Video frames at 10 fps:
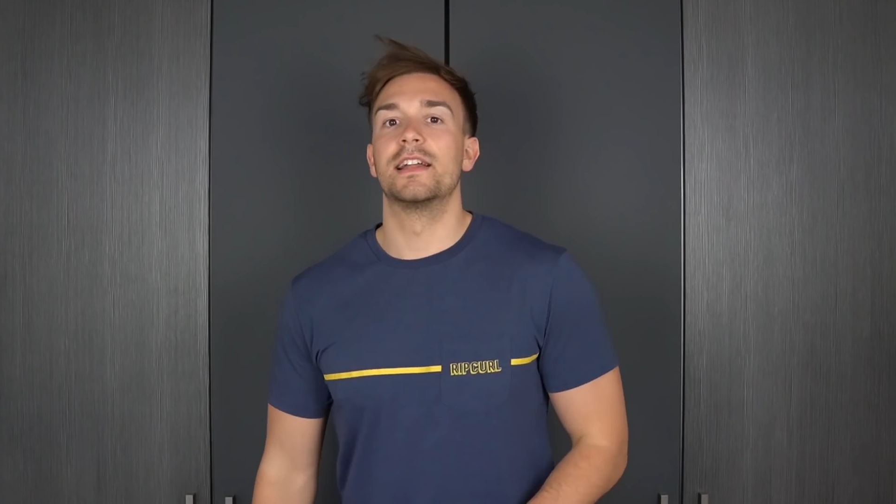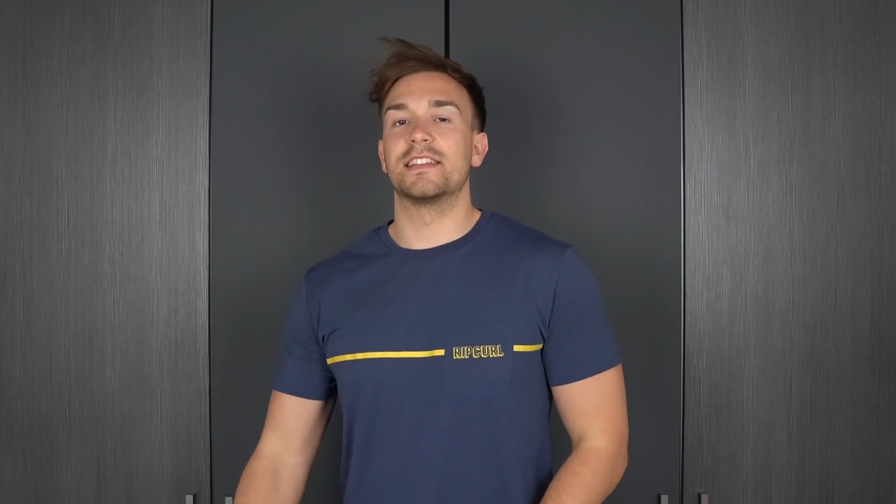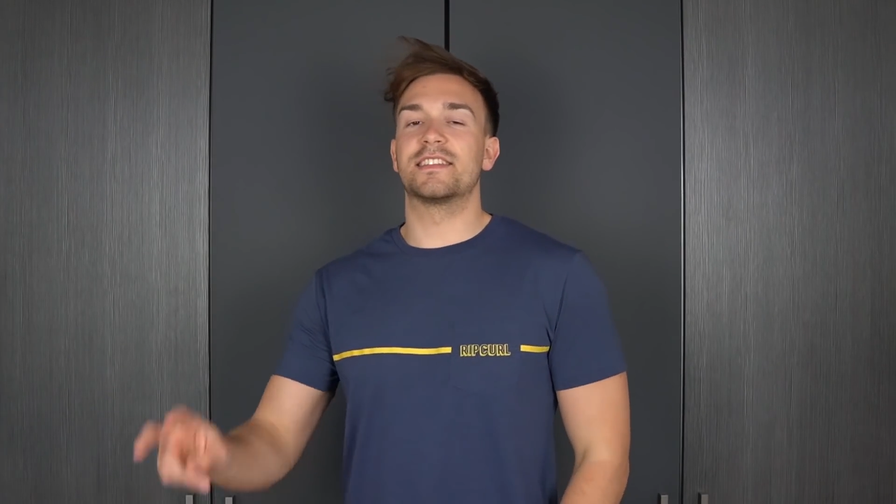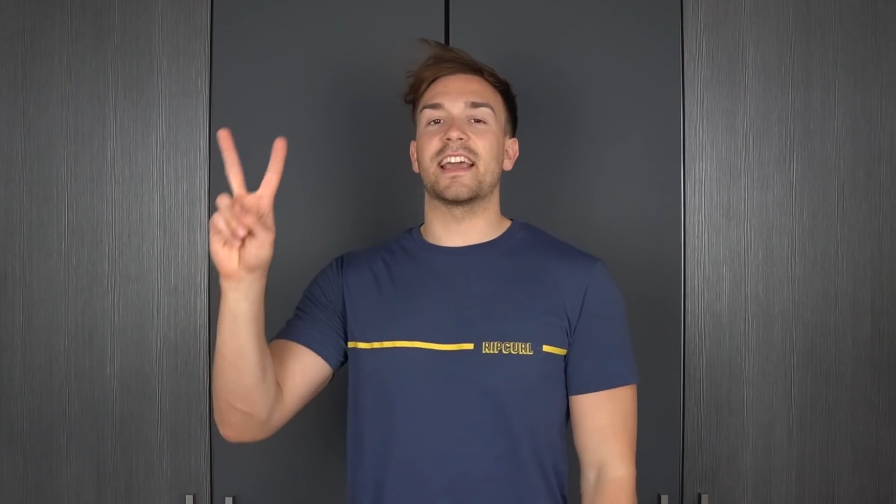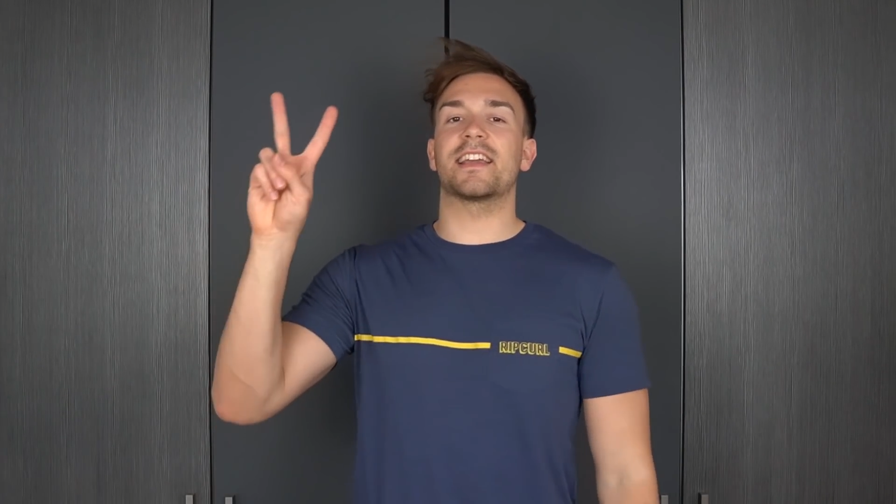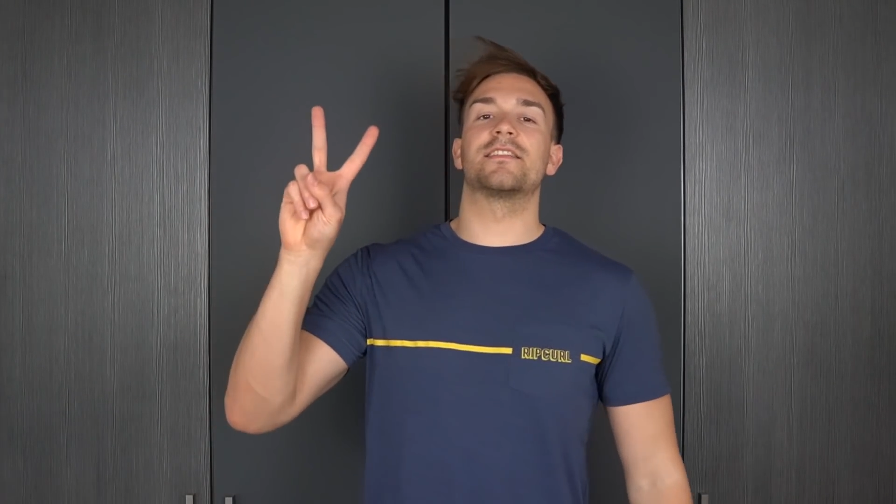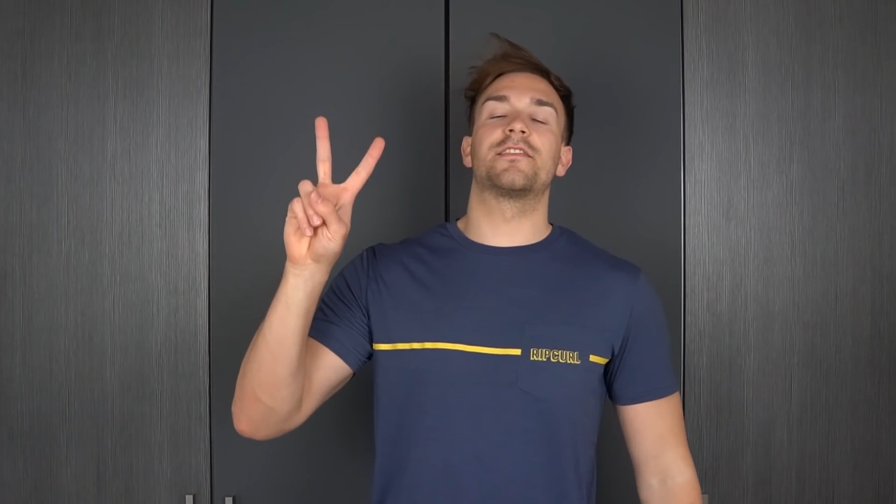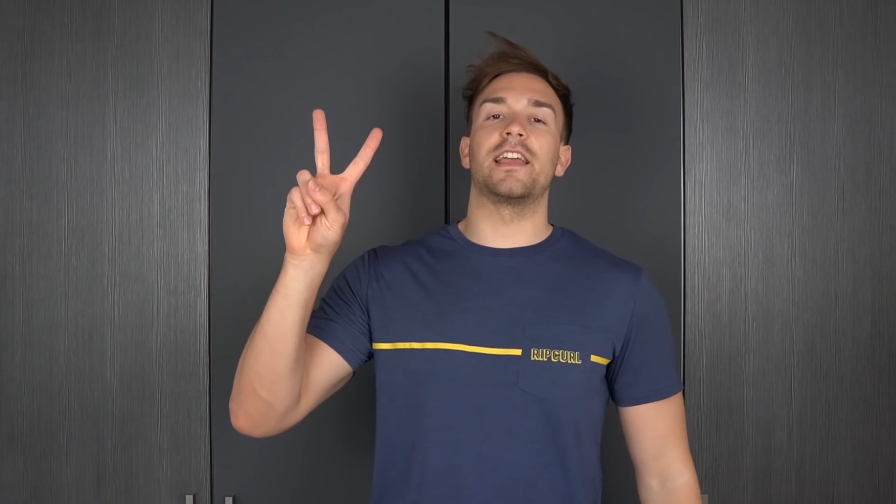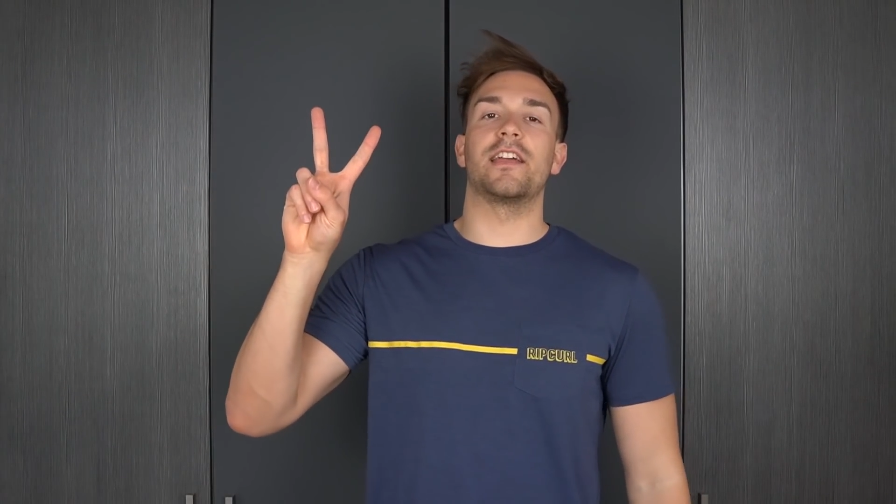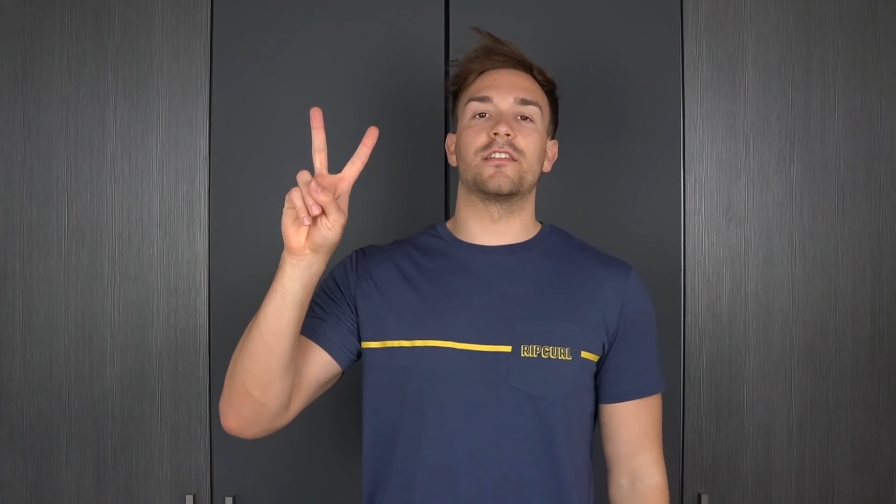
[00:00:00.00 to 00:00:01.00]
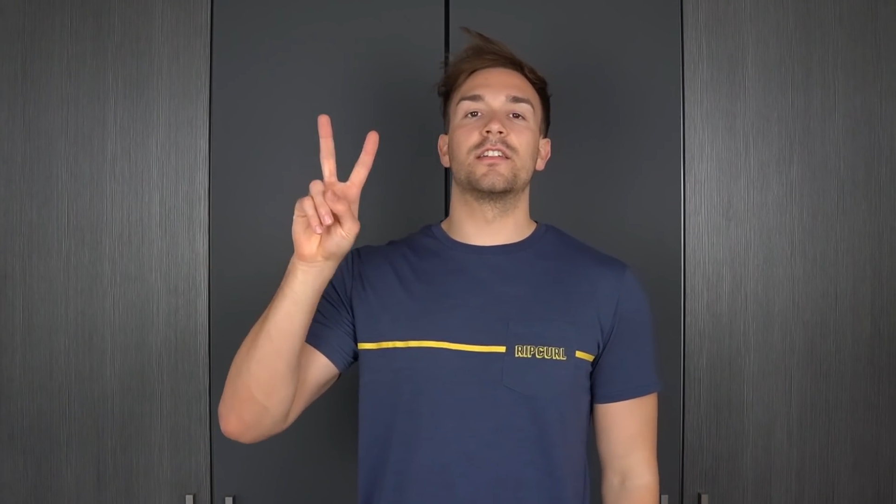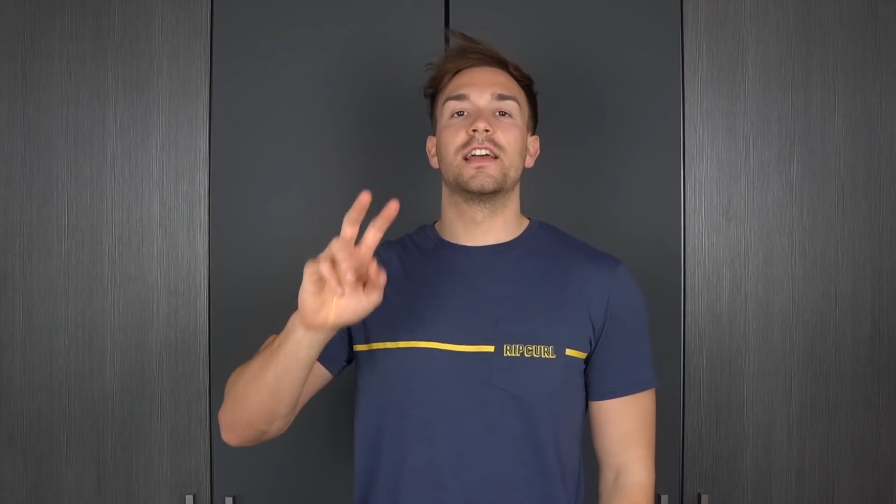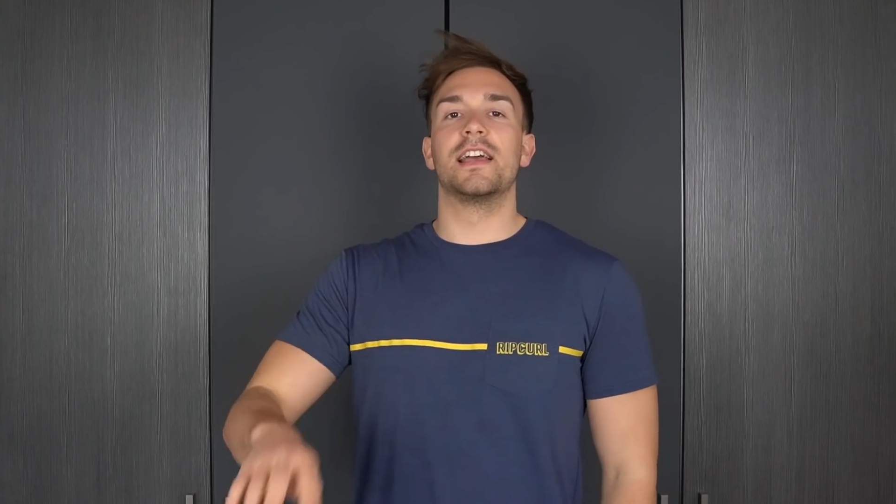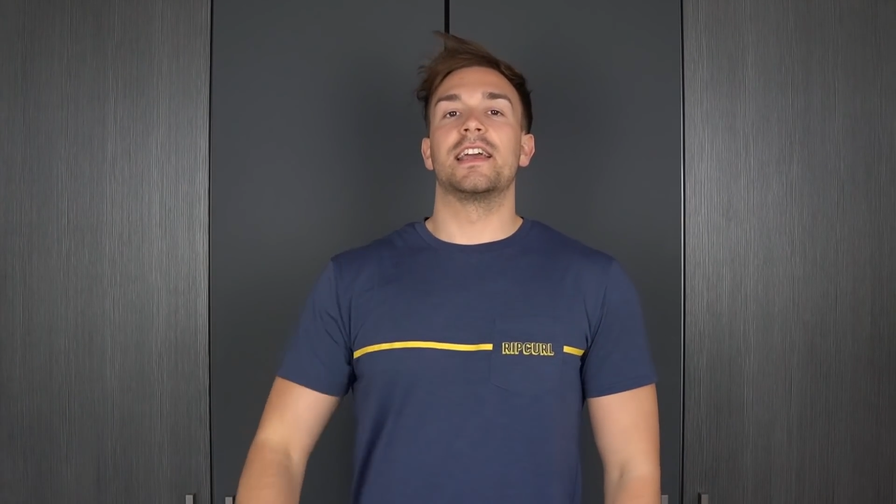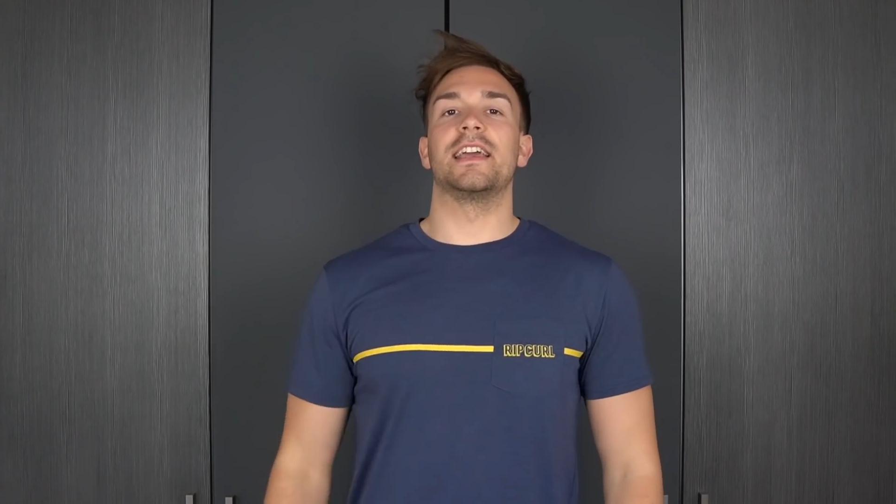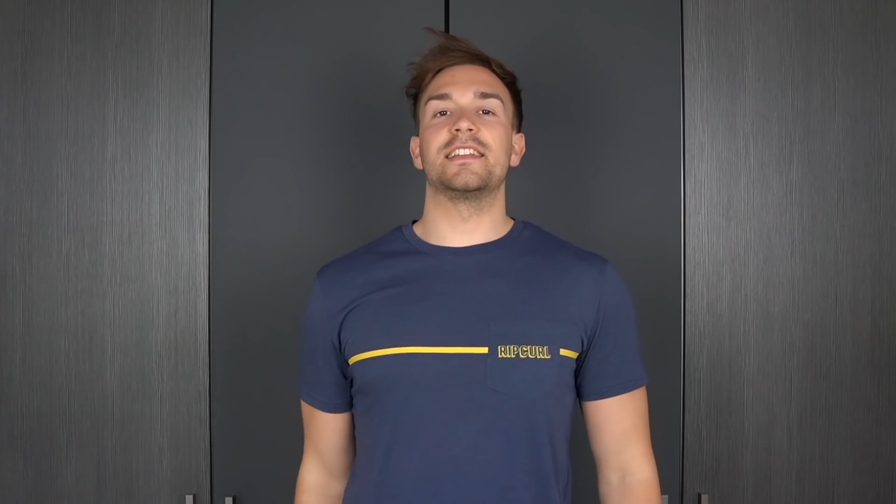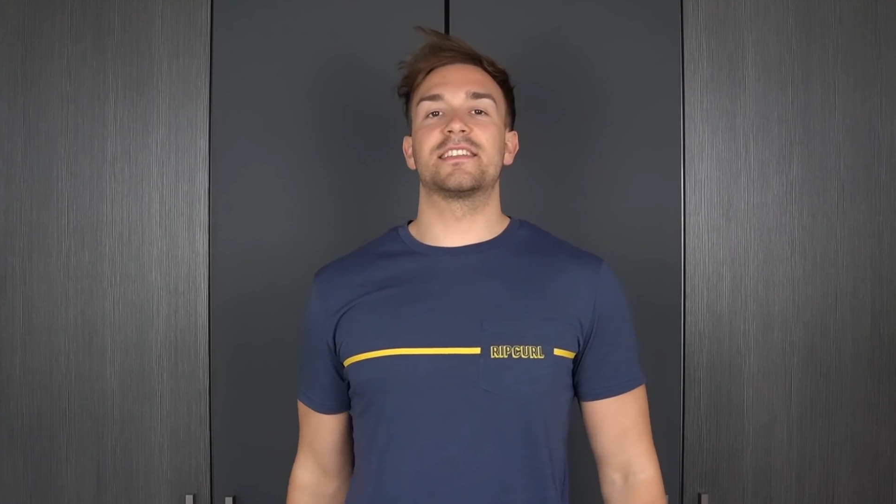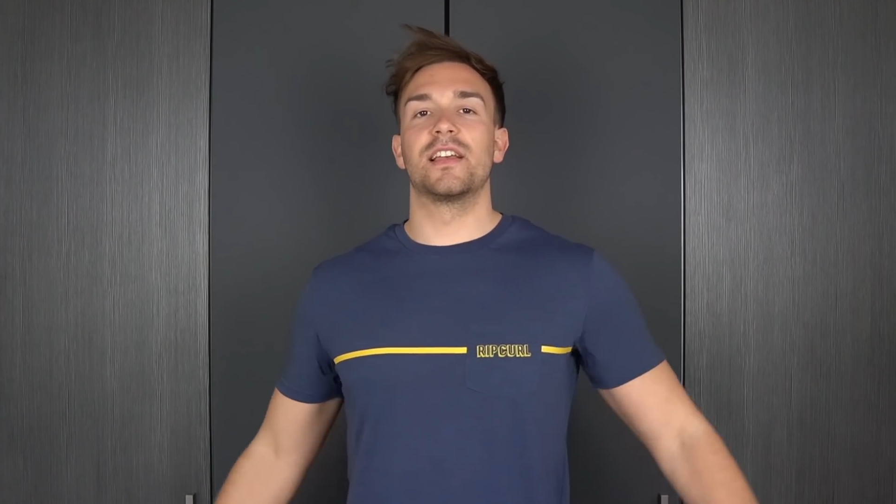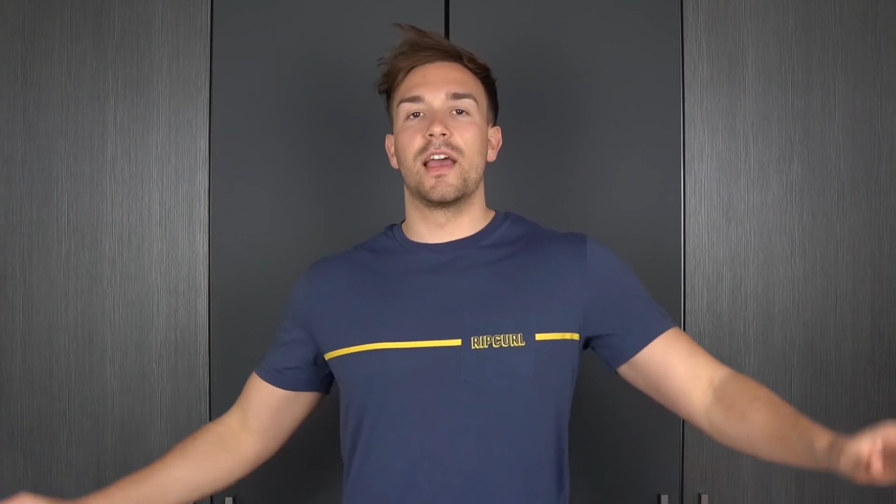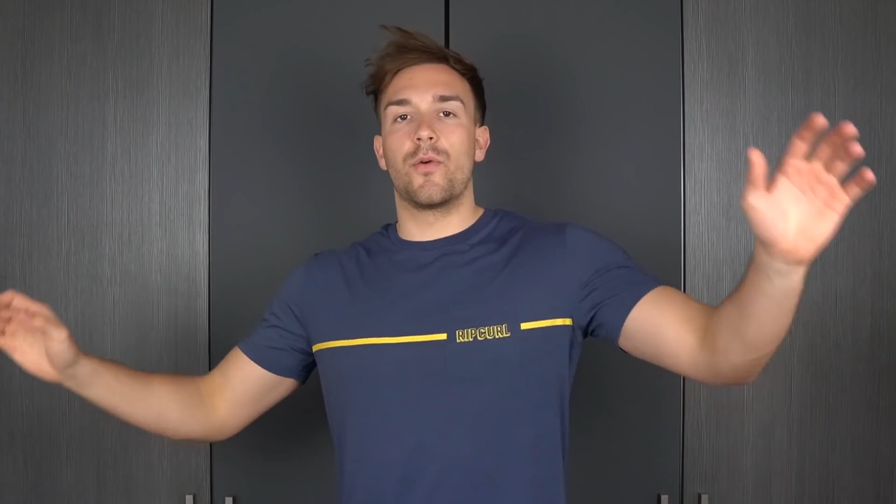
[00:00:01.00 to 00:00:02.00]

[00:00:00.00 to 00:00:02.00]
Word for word: The second layer is